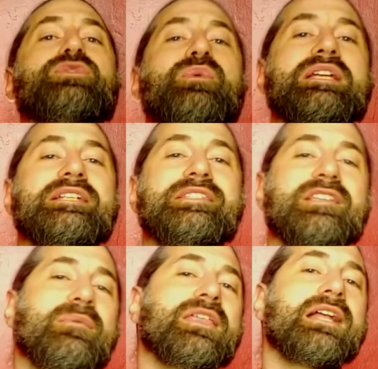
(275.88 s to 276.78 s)
we did some
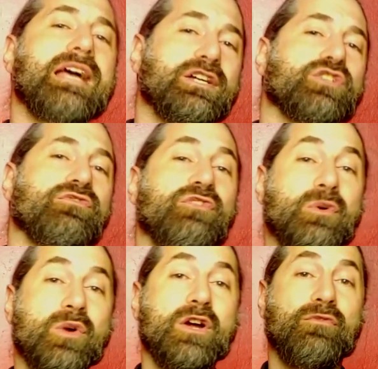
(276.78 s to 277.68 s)
of that extra
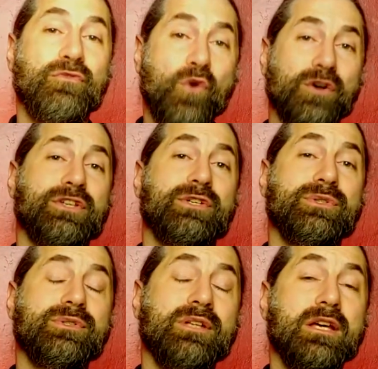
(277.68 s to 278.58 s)
footwork for
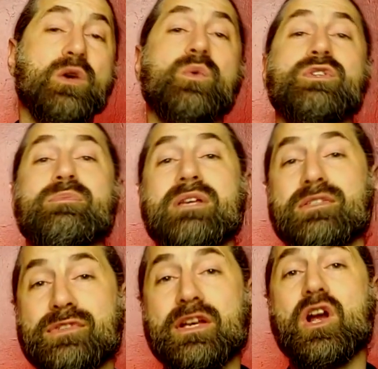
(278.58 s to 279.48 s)
you, which
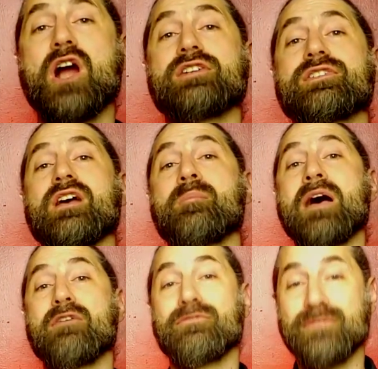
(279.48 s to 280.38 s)
means there are some
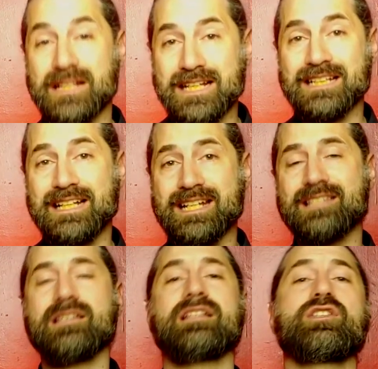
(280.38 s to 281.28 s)
affiliate links
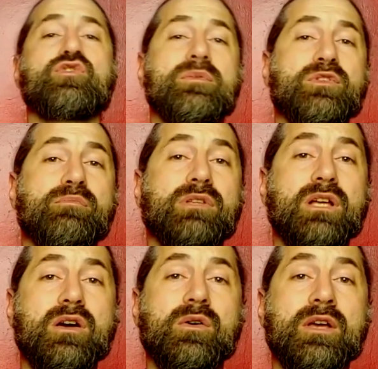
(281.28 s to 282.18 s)
in the description
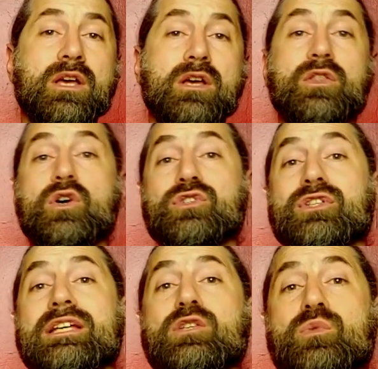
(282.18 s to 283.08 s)
below. Those
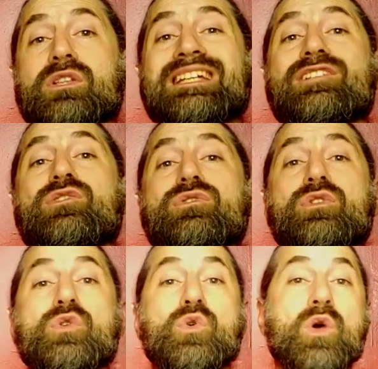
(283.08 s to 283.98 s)
links will lead you
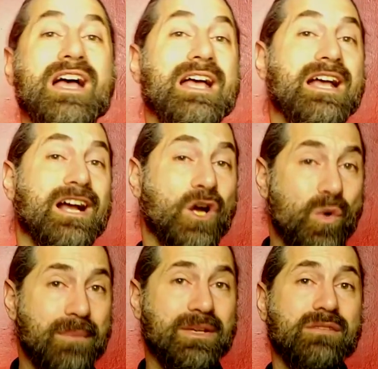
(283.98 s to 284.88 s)
to
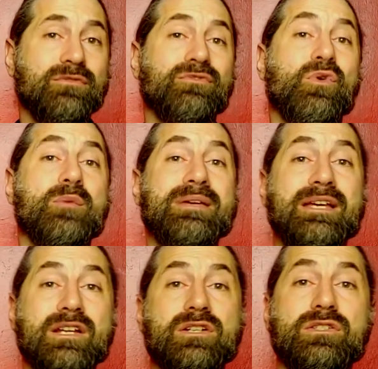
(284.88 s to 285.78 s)
equipment for
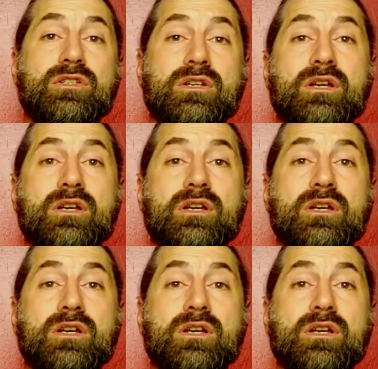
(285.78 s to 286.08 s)
beginners